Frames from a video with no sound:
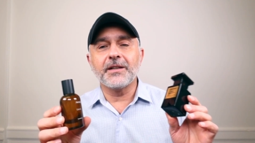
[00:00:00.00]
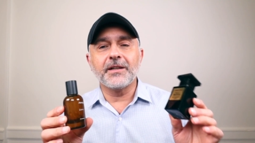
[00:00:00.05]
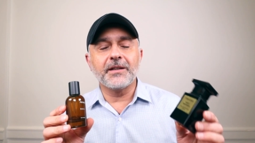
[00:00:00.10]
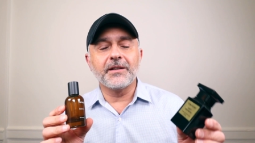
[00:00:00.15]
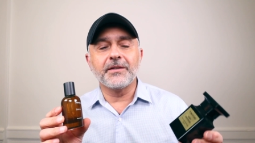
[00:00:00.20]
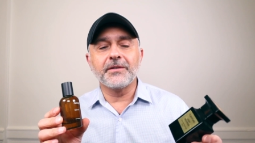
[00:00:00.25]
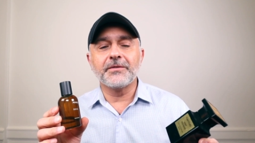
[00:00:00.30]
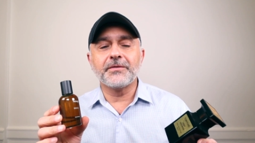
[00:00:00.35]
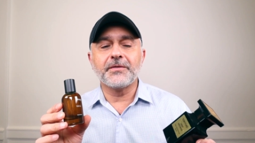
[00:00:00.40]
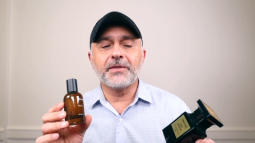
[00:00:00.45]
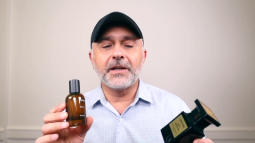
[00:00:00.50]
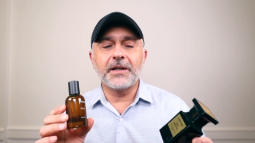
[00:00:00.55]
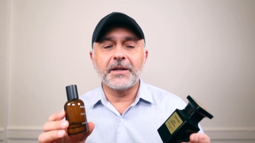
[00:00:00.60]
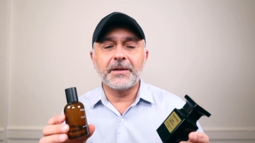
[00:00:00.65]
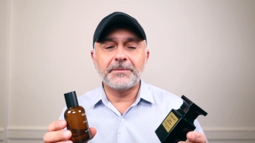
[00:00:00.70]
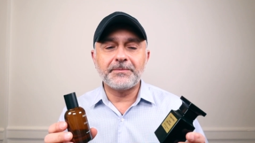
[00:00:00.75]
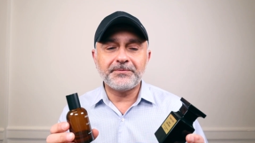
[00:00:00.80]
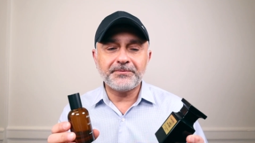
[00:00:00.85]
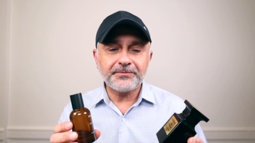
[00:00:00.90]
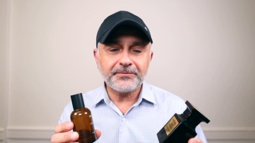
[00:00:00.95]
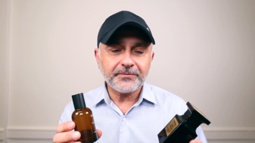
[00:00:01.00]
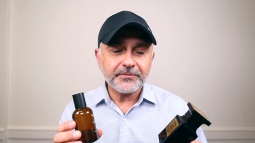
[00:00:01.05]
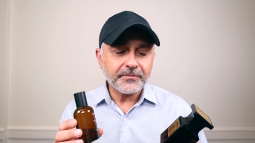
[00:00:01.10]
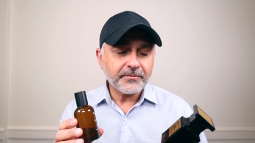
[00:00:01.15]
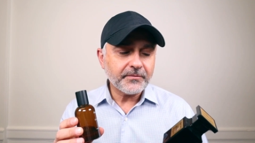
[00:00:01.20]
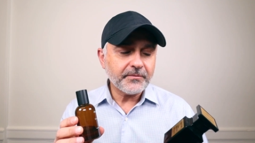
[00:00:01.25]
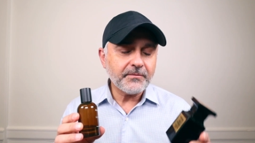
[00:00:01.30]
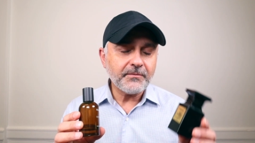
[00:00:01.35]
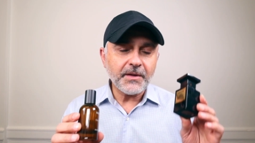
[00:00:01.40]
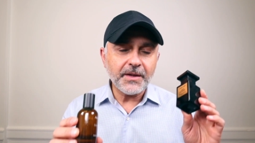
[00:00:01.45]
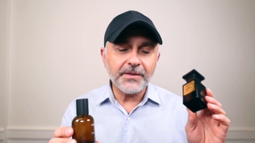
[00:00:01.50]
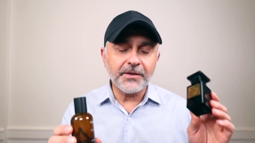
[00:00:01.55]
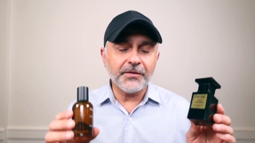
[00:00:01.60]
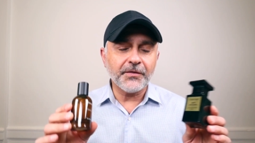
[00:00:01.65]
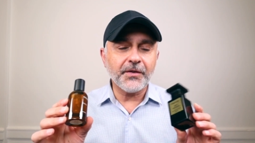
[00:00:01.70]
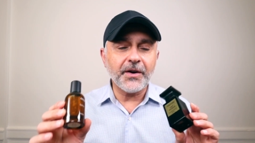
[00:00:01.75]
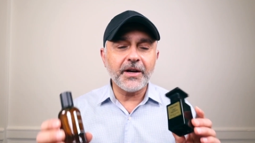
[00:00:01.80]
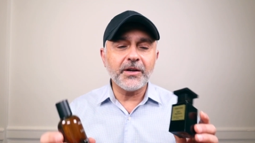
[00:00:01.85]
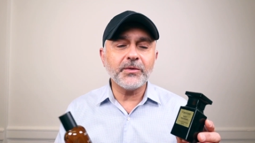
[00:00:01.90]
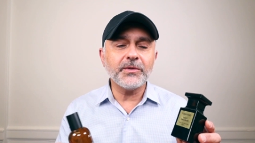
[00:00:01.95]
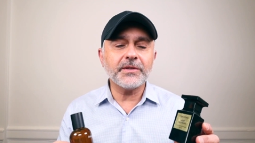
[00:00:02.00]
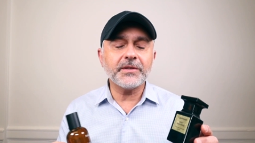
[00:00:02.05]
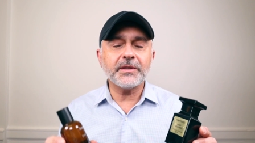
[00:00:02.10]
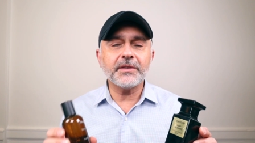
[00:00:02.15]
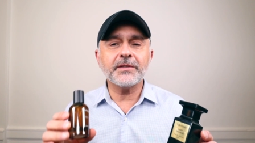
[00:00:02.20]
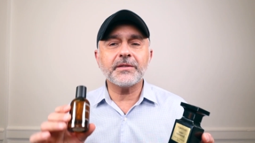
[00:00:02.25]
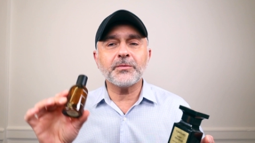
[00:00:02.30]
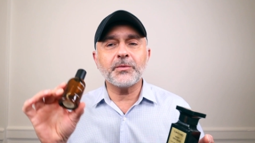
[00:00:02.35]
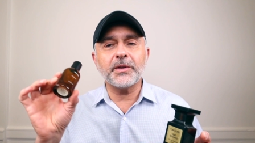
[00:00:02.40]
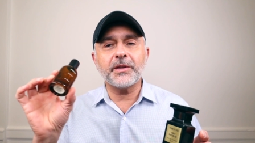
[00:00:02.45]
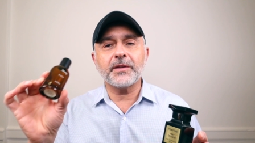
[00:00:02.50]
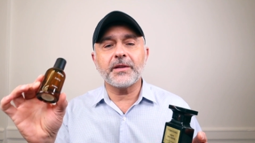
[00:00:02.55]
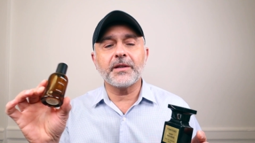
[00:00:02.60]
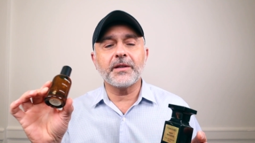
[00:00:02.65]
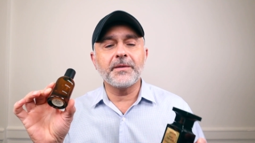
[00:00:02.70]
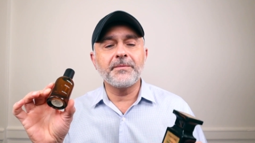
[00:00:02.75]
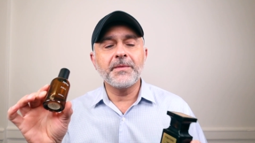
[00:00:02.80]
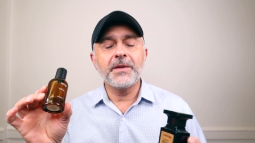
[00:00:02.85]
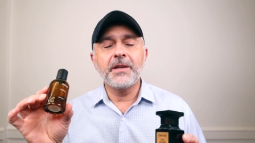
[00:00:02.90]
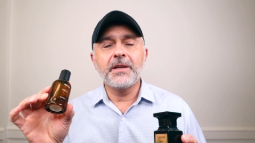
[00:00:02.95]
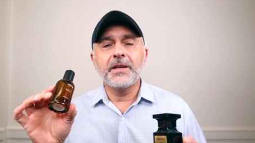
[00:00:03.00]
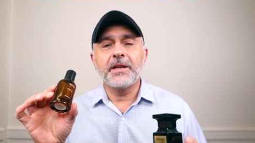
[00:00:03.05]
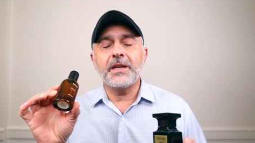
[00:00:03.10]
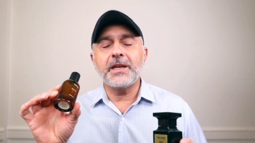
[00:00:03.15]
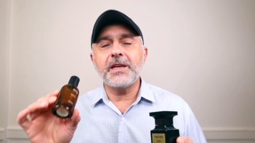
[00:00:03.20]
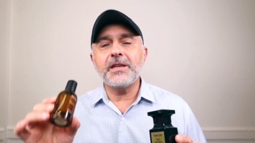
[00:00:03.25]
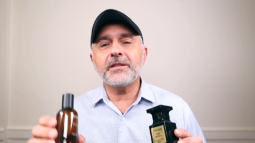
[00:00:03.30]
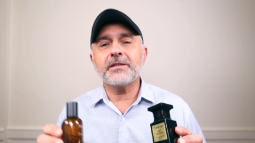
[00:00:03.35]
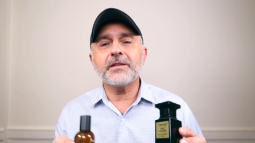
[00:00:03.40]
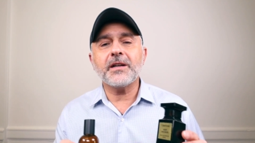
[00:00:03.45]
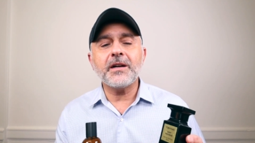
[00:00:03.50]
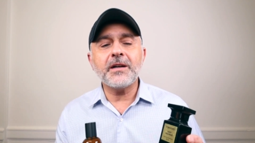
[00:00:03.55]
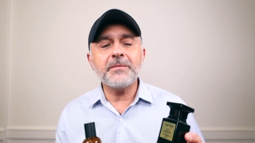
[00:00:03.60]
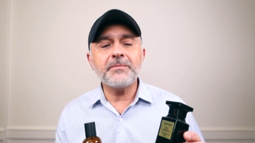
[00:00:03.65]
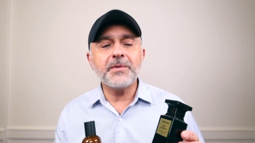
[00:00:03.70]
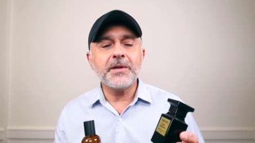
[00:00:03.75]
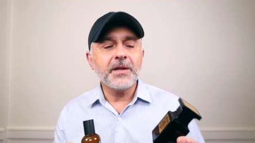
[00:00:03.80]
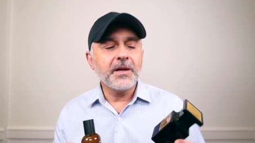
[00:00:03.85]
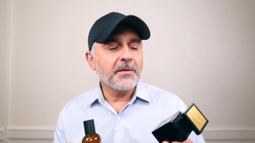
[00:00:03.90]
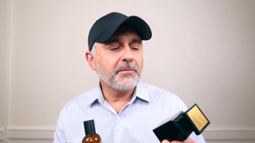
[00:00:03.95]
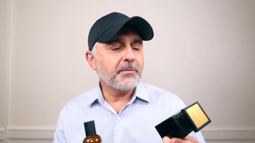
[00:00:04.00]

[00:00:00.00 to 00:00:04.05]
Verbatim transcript: of um, the fragrances with the Aesop.